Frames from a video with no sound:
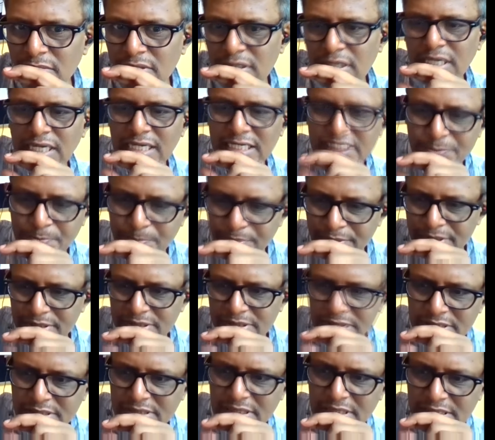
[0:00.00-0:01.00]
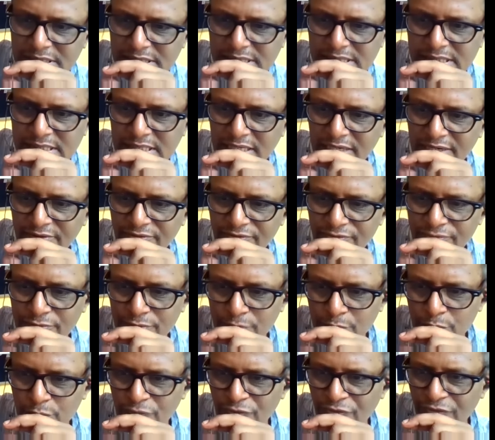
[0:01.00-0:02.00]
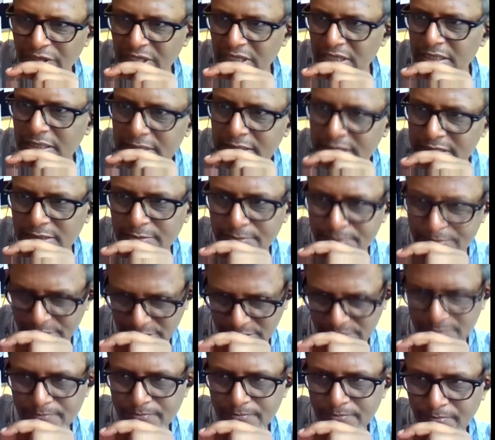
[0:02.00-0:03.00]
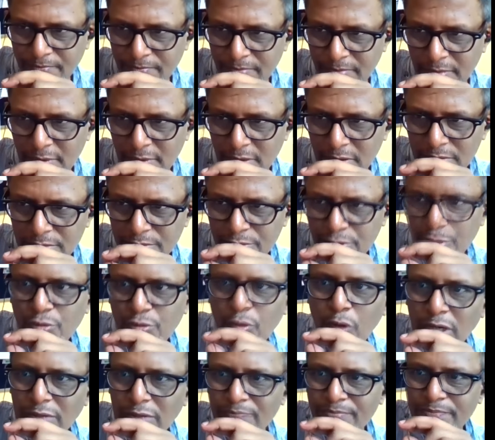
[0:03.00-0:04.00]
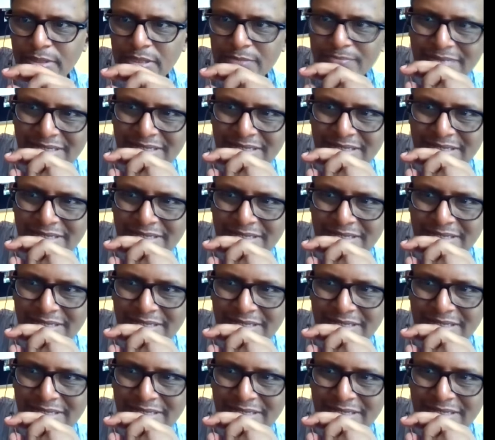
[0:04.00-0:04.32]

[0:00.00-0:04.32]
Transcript: expresses itself through fingertips, through what people